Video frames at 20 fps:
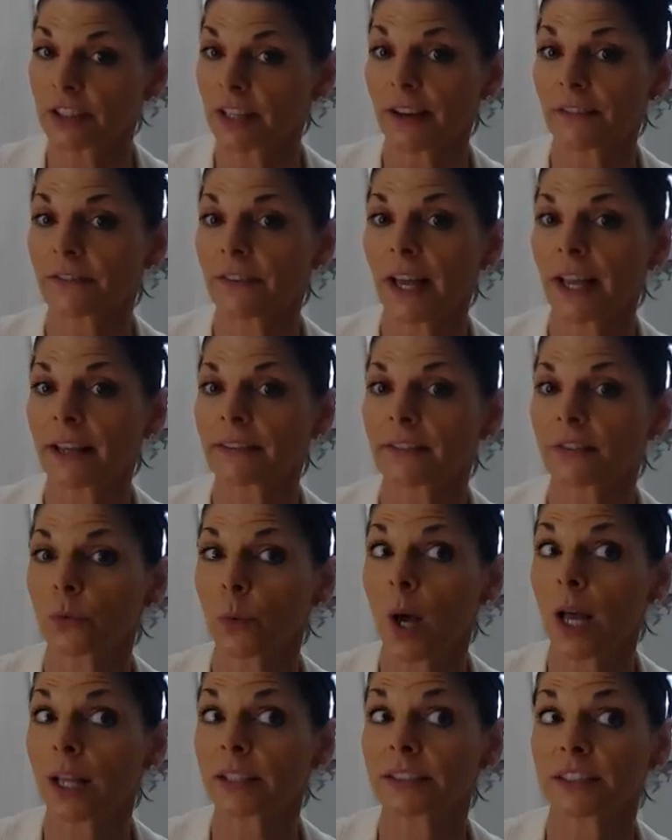That Five of
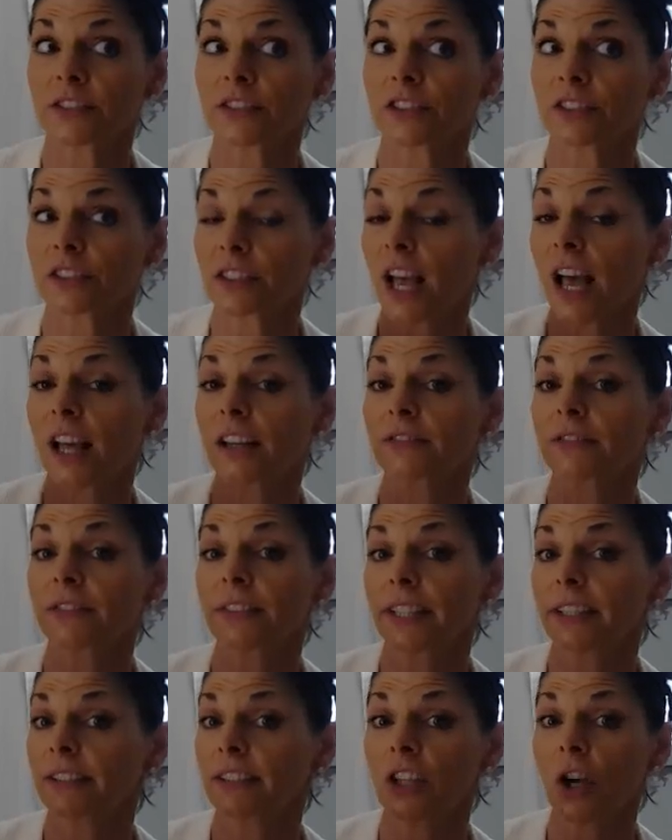Wands is just
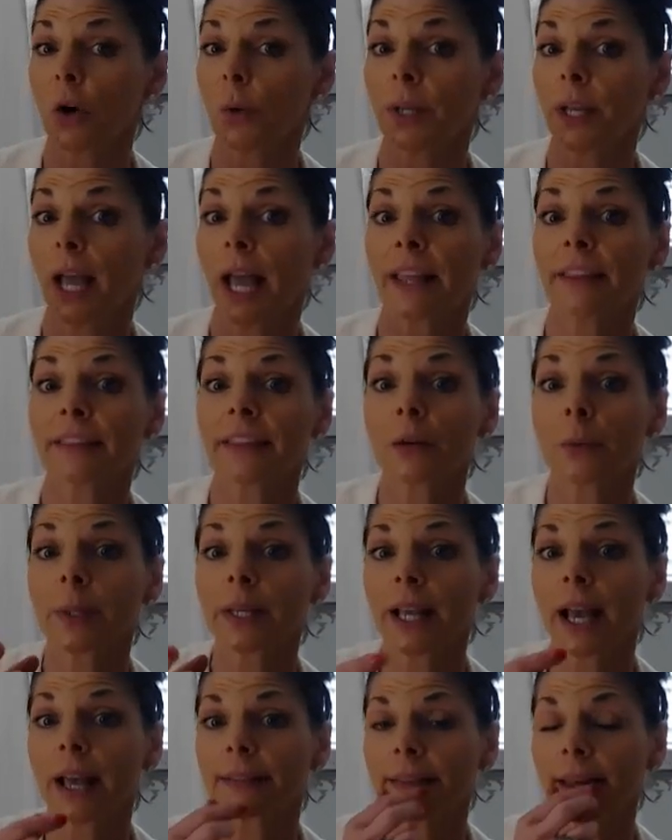conflict going on. I think we
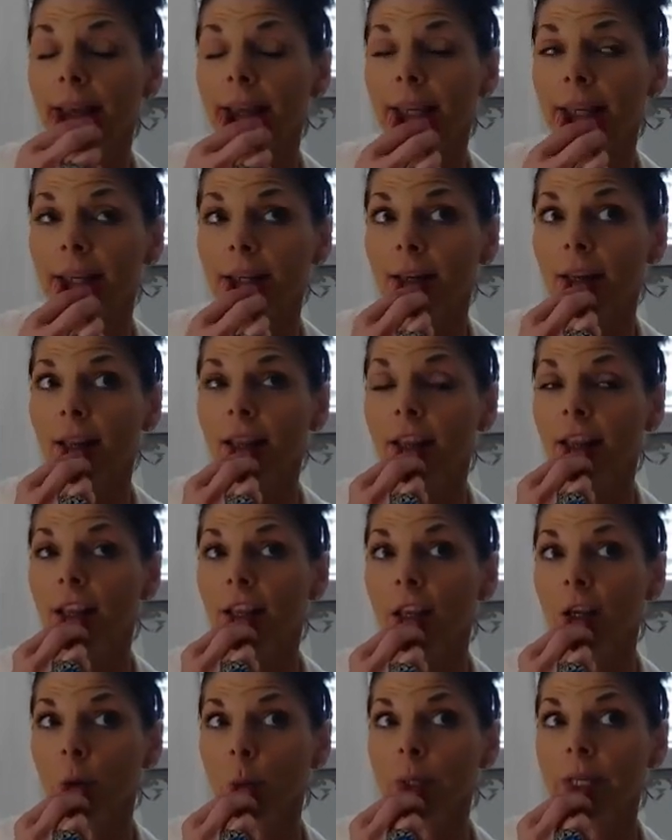got that in
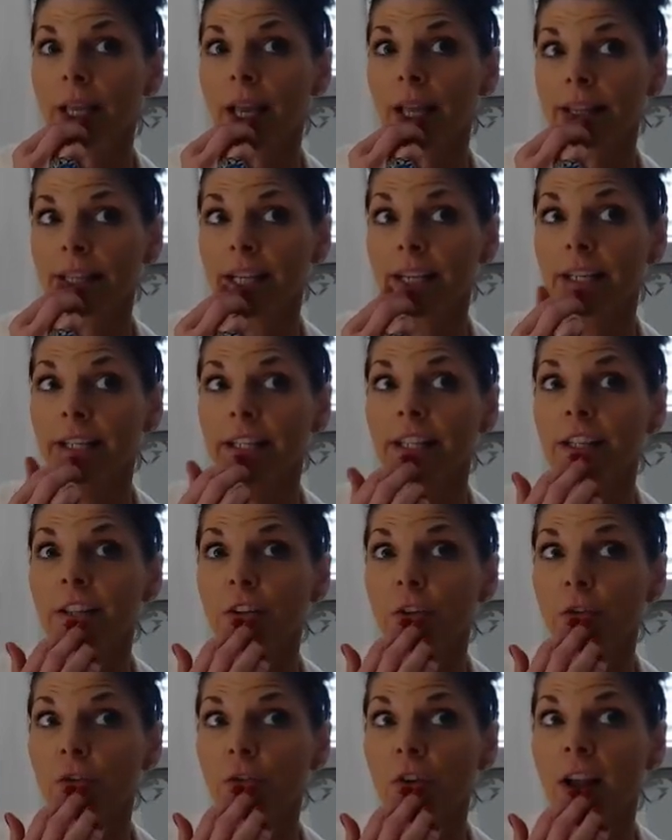
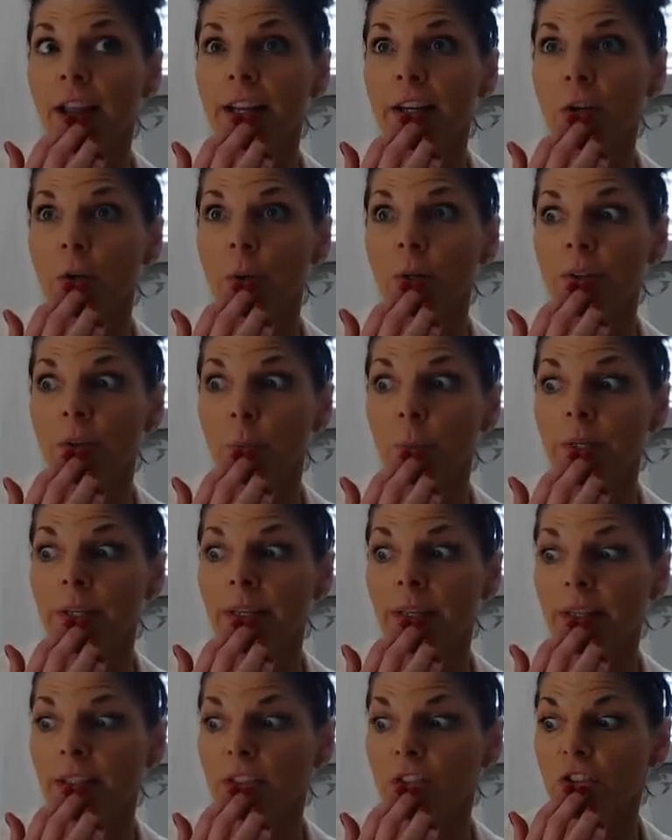either Friday or the
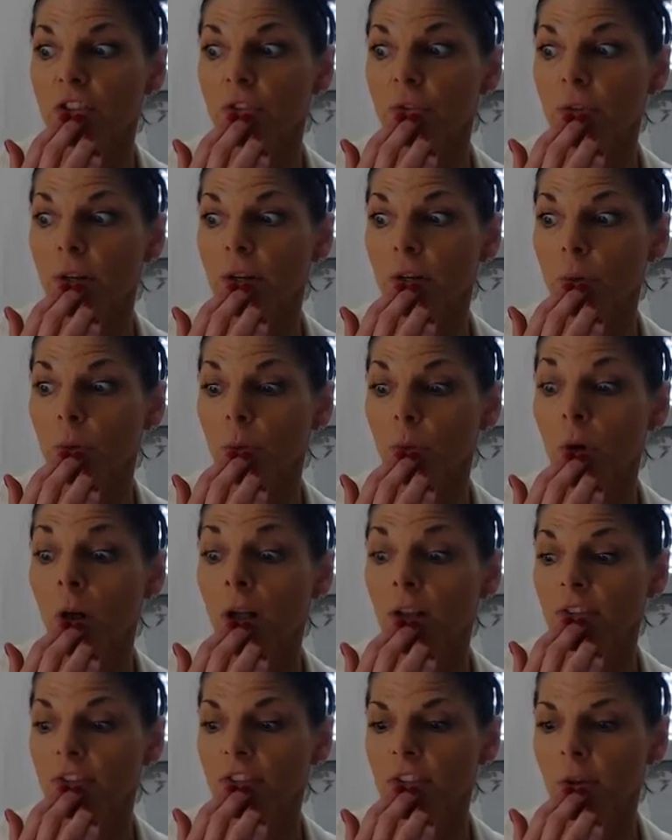Weekend's Throw
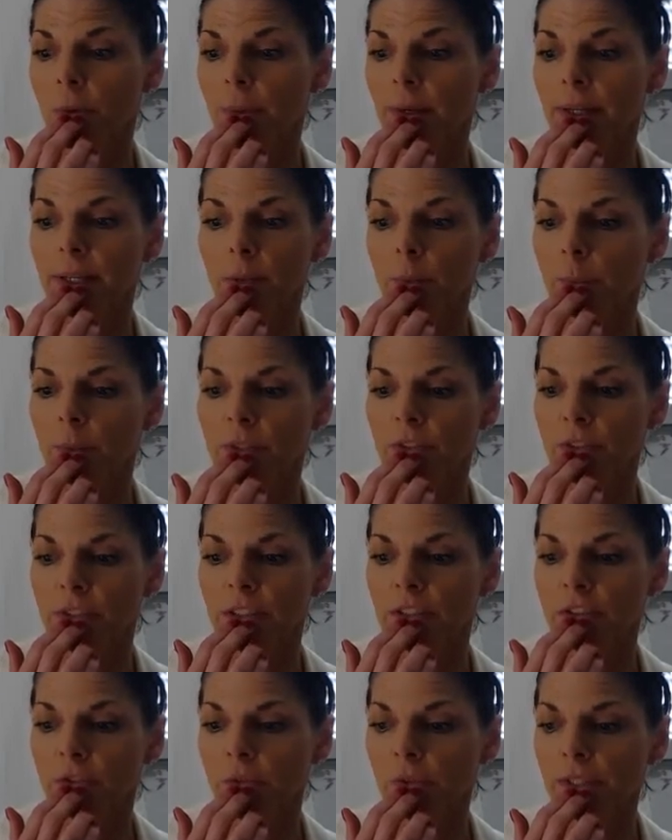also, and
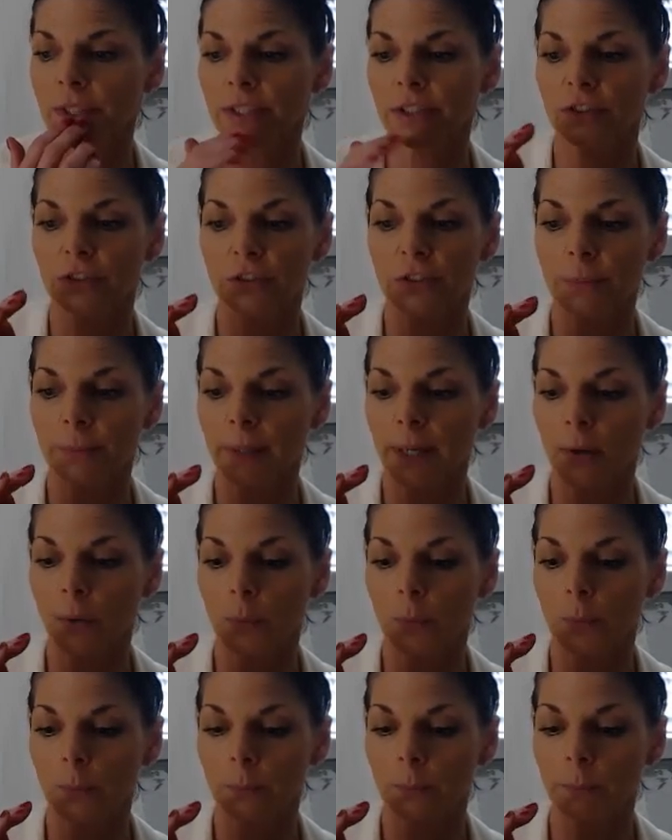it's really just
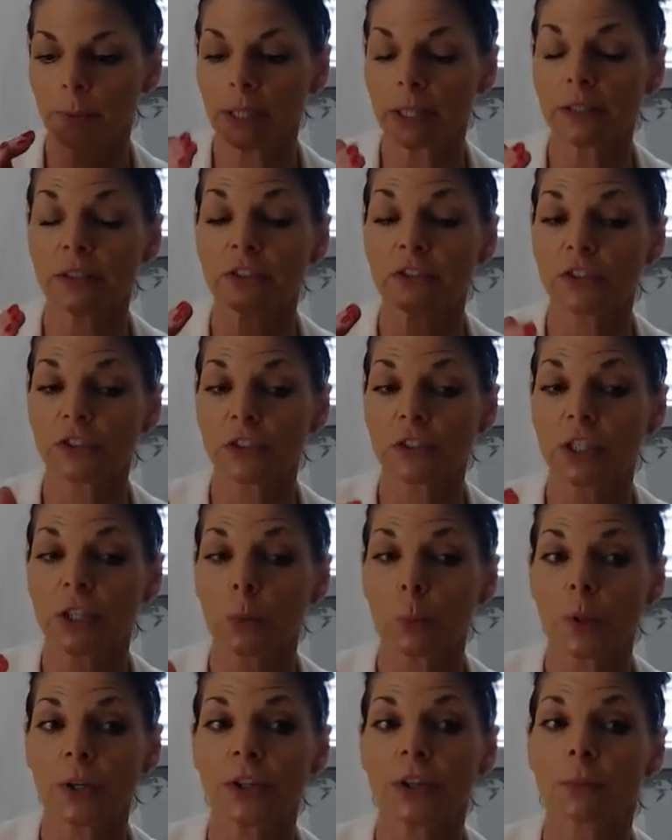about being discerning
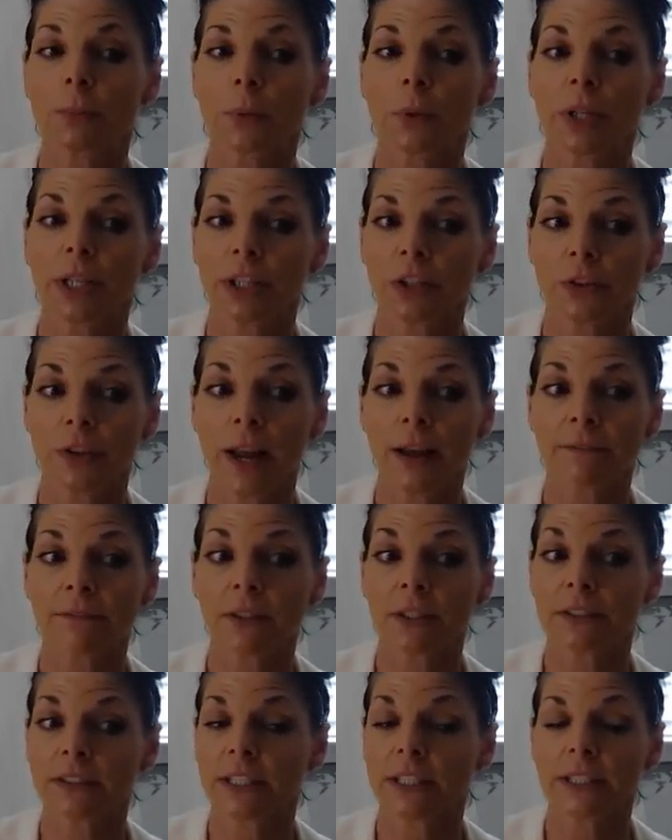where you're putting your
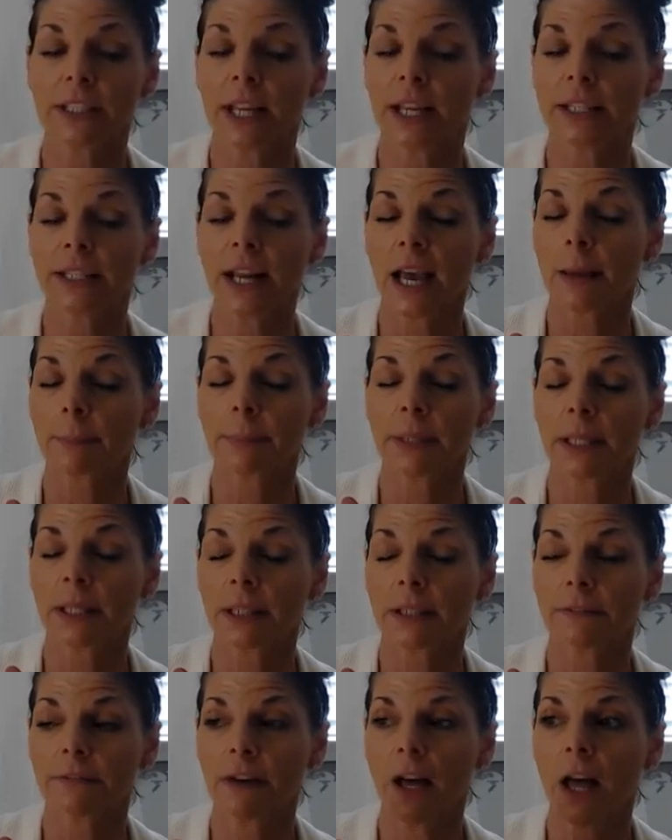efforts and not
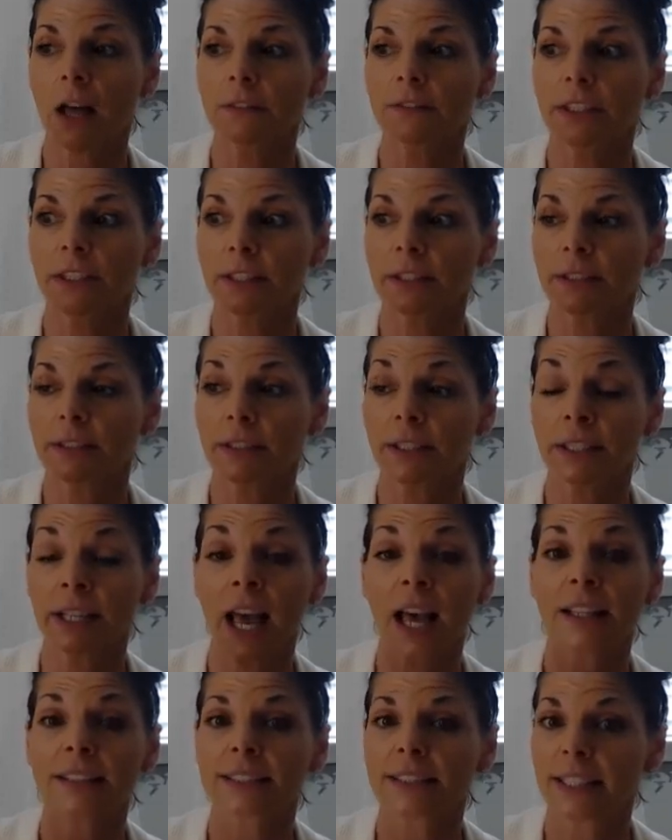being involved in the
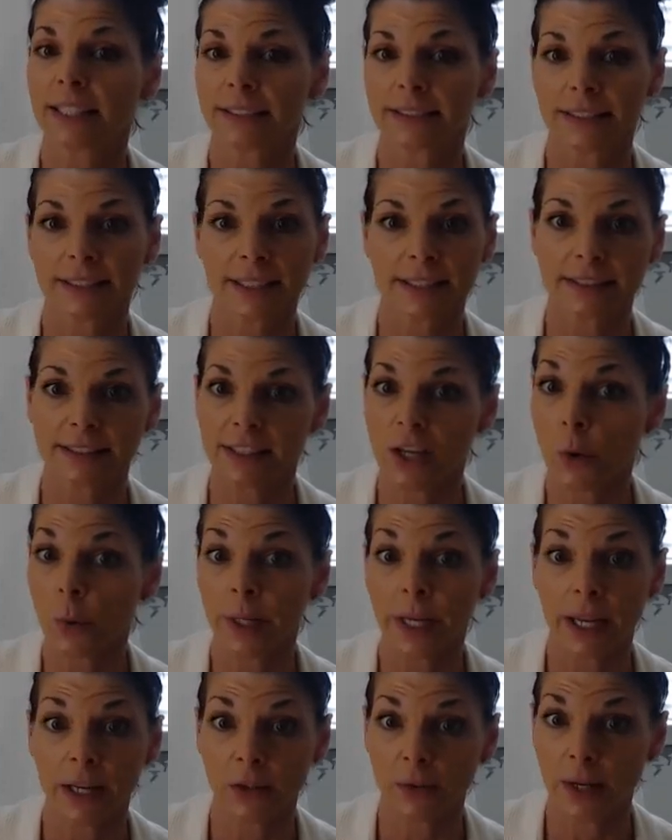nonsense that's
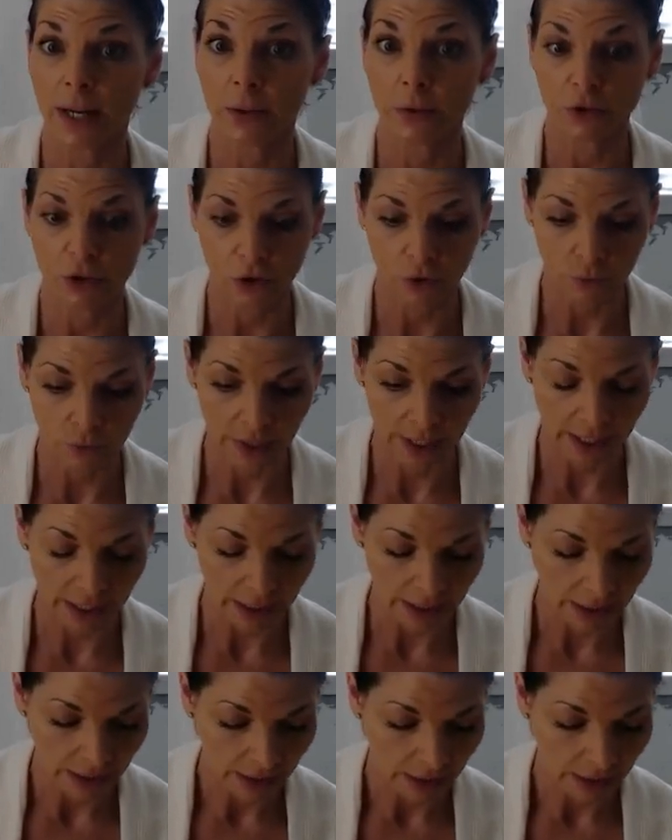going on around you, right?